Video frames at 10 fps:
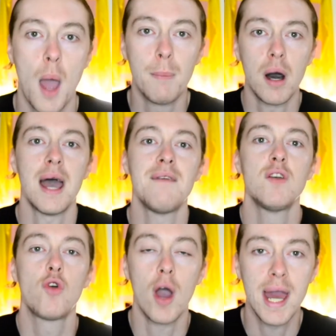But if you've
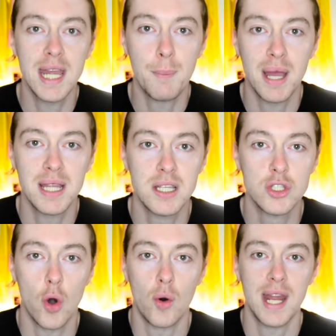got any opinions
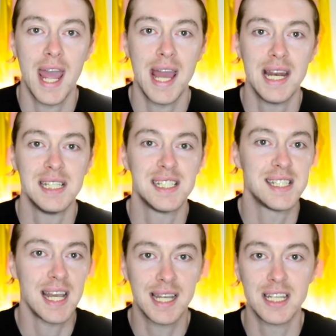on any
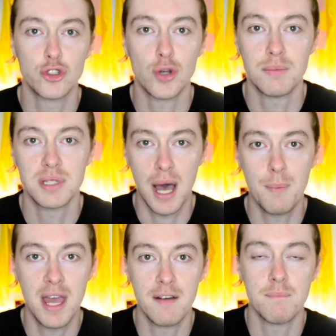stinking strips that I
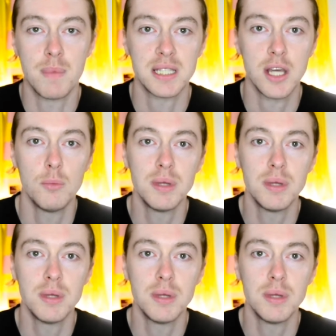may have missed out,